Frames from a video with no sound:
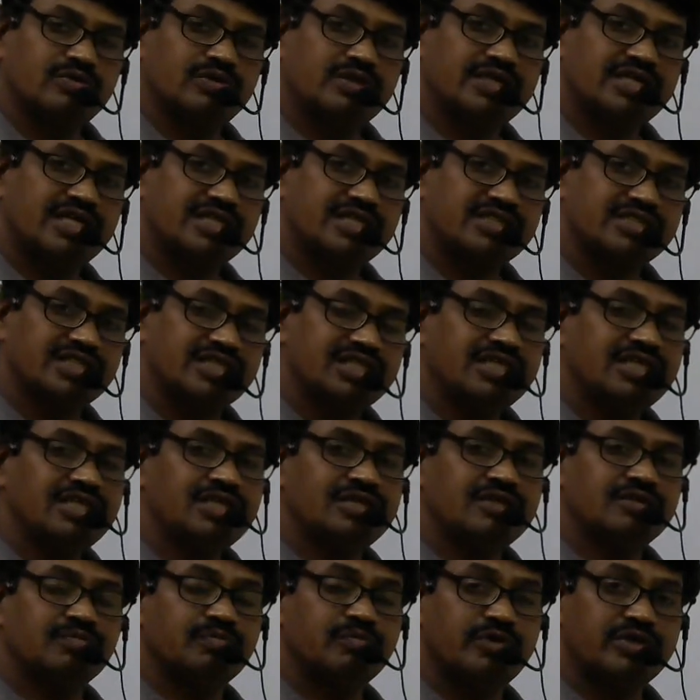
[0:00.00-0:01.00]

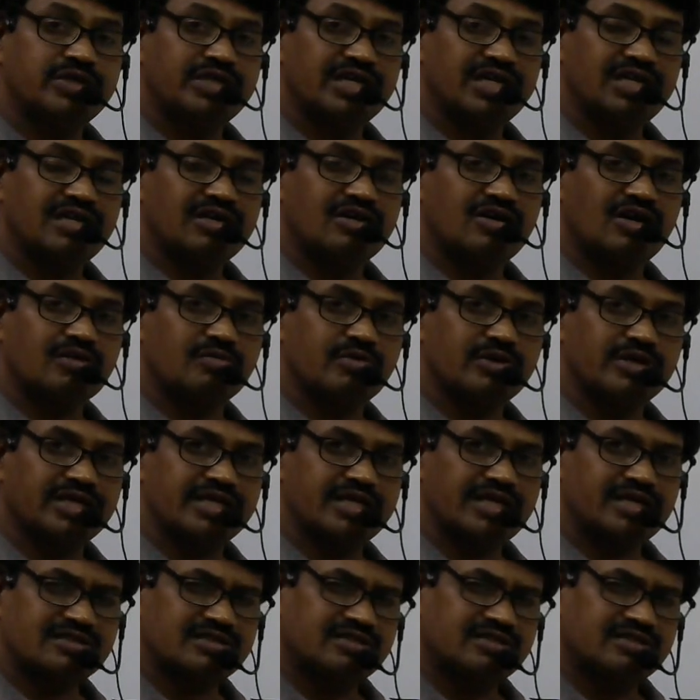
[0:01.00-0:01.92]
tertiary butyl carbocation.